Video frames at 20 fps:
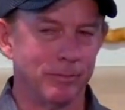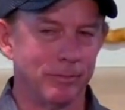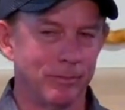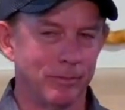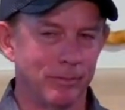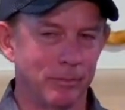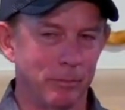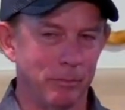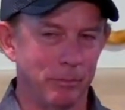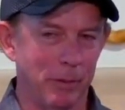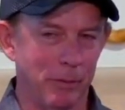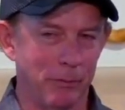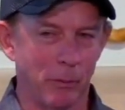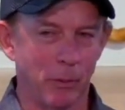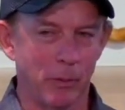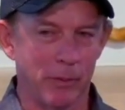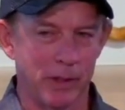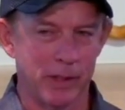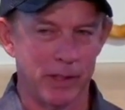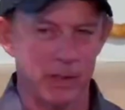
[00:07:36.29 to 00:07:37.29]
before
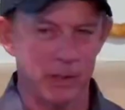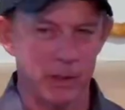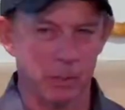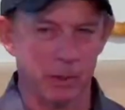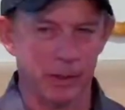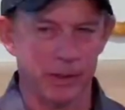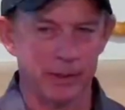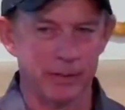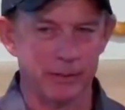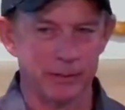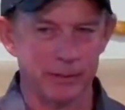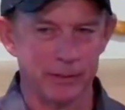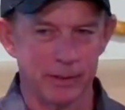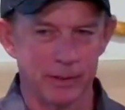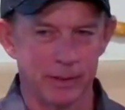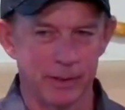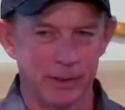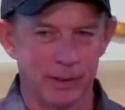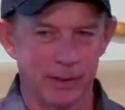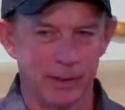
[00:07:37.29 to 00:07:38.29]
the discipline.
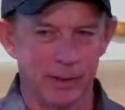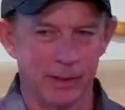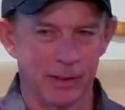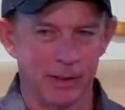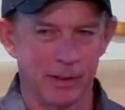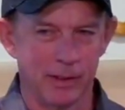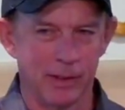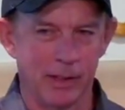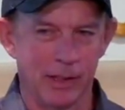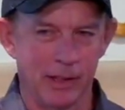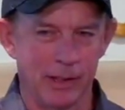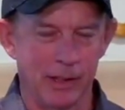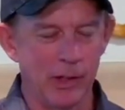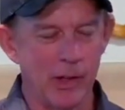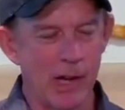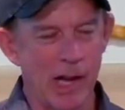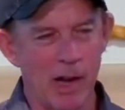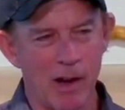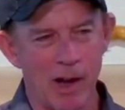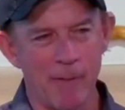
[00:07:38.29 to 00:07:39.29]
You know
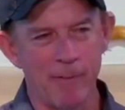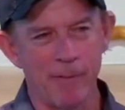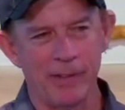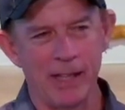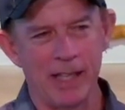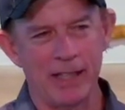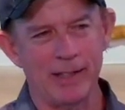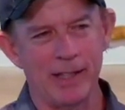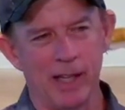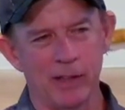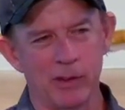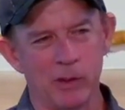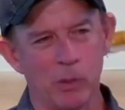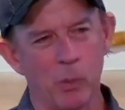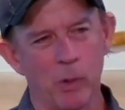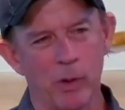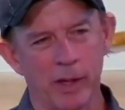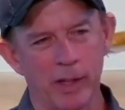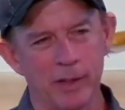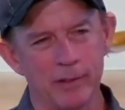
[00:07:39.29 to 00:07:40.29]
how often they take the warning?